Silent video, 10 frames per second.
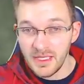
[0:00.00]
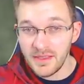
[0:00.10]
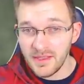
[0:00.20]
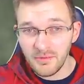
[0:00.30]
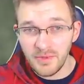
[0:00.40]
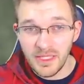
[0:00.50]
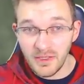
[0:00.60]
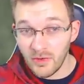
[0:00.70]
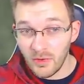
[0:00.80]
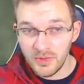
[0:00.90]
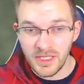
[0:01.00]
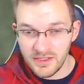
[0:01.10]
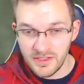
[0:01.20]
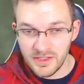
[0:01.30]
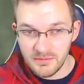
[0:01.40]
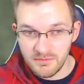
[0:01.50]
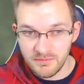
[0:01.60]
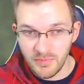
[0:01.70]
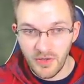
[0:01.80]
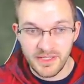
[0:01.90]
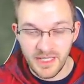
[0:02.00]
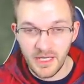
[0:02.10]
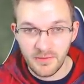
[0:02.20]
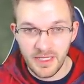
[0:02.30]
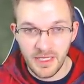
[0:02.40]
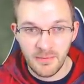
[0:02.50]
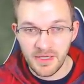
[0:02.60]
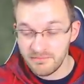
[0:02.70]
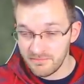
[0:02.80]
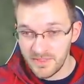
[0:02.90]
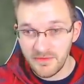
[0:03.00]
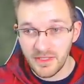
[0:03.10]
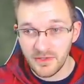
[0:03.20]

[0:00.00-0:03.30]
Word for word: Nothing really a whole lot to point out right here, but definitely